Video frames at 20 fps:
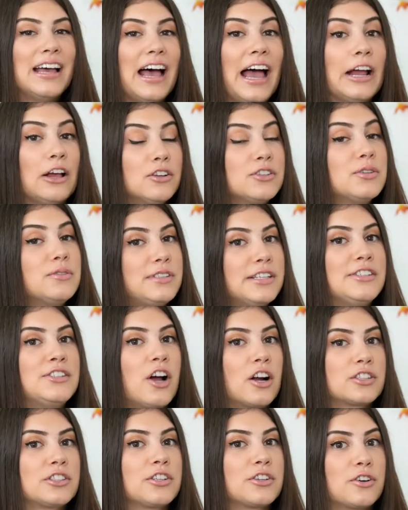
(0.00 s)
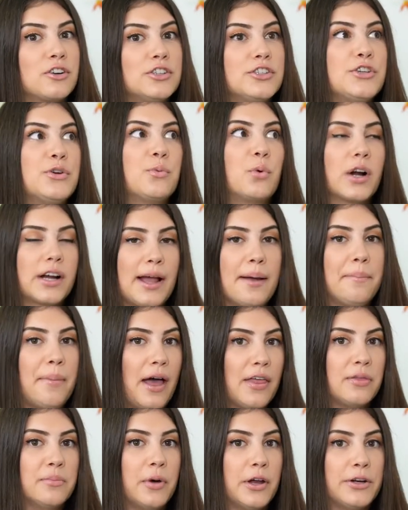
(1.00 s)
I also did talk to the girls who work at
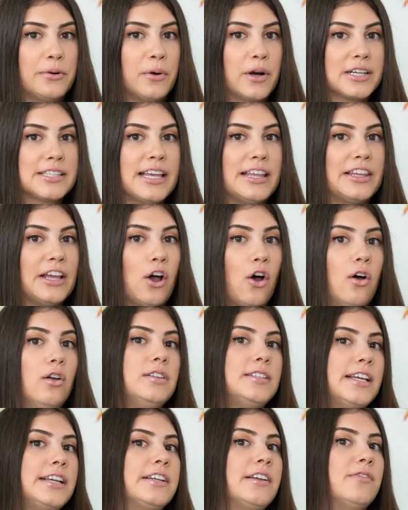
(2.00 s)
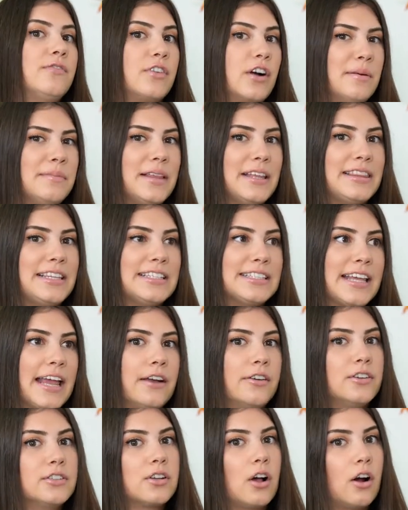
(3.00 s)
Bath & Body Works, and they all did confirm that these
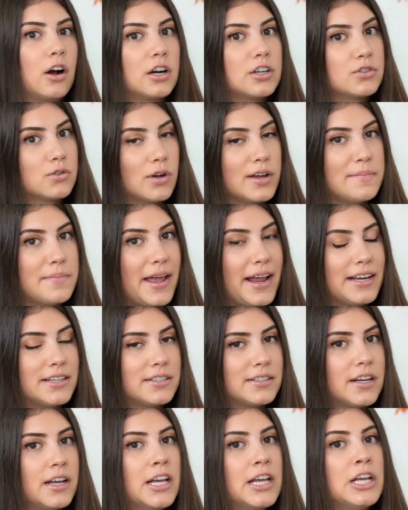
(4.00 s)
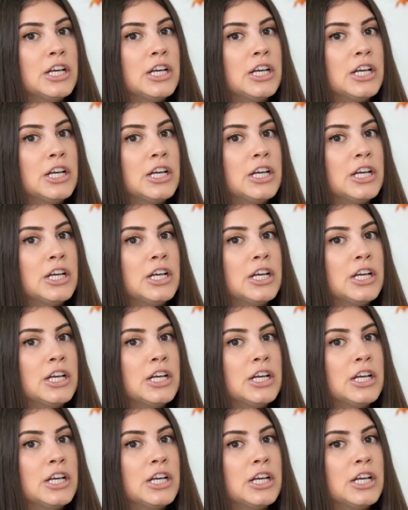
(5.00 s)
candles are soy-based.